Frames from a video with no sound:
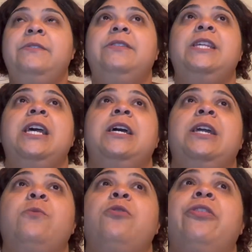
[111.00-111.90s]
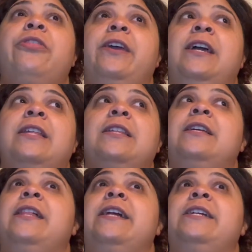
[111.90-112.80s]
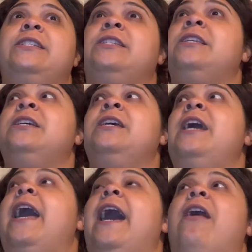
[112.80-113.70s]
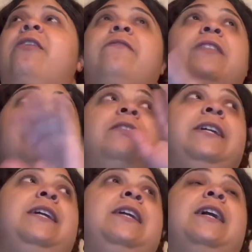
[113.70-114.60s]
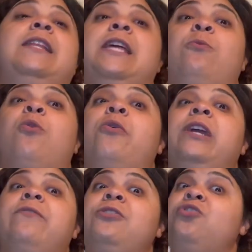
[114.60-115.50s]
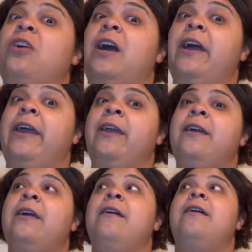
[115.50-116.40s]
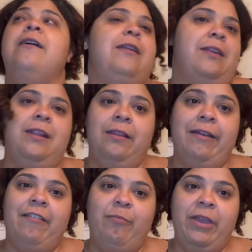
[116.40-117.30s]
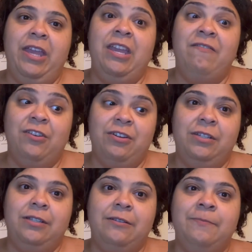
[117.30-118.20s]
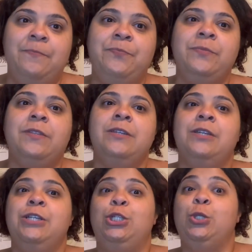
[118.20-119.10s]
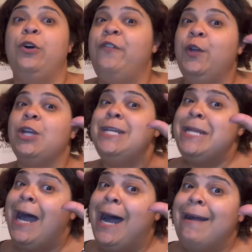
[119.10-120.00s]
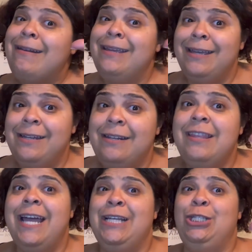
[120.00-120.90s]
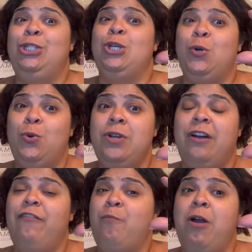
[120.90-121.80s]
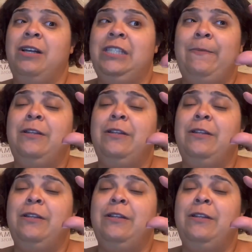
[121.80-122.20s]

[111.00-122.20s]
they will think that it's out of their league and they won't even try, and then they'll have behaviors. So if you're not in that zone of proximal